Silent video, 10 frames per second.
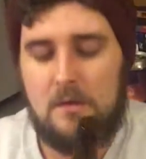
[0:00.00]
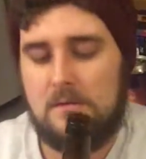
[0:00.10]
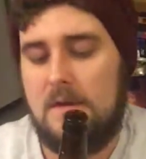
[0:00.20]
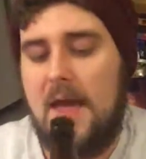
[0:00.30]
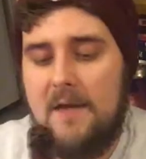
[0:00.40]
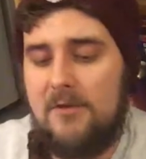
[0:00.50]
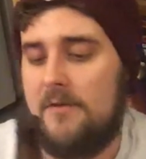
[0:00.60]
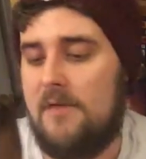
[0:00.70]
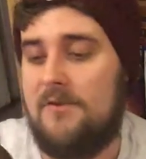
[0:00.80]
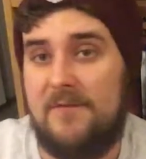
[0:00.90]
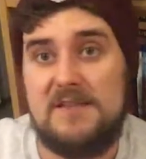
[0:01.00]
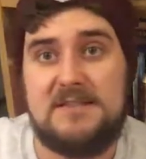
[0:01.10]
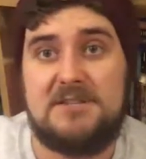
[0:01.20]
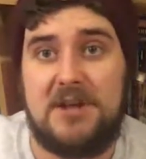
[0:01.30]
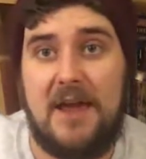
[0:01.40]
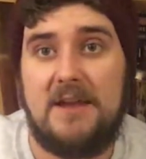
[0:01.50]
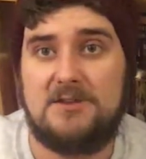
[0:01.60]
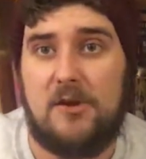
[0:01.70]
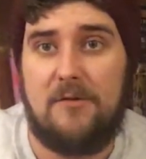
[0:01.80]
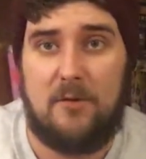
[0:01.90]
So yeah, if you, if you fancy a
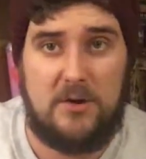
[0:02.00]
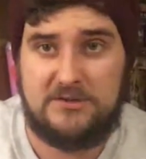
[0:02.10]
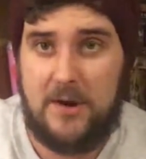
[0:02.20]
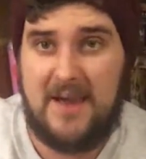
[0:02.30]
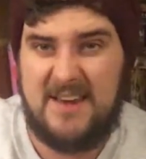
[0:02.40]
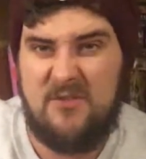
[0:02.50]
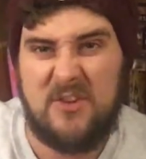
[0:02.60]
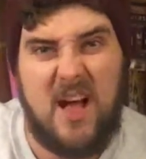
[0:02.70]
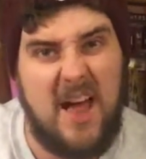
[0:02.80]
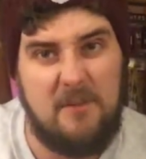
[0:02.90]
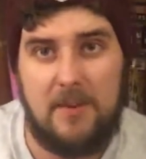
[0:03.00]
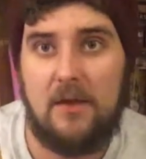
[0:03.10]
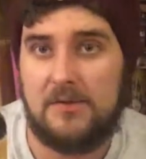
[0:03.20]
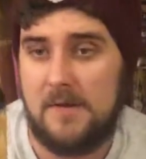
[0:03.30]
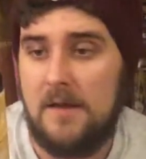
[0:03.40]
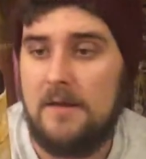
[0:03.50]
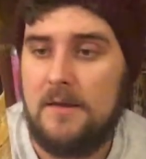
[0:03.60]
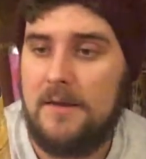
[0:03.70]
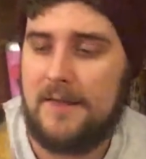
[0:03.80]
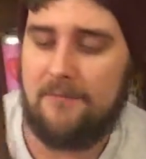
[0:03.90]
change or if you want to try a different kind of Pilsner,
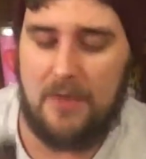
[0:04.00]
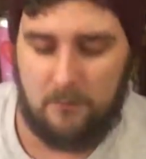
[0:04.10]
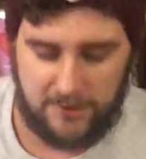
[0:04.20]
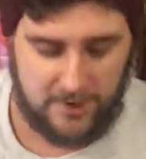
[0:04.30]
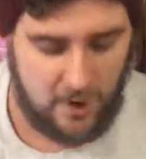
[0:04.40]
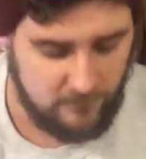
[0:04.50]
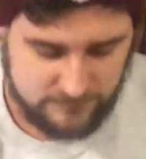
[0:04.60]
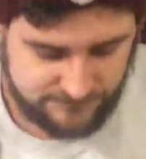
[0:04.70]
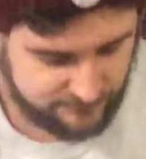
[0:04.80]
give that one a go.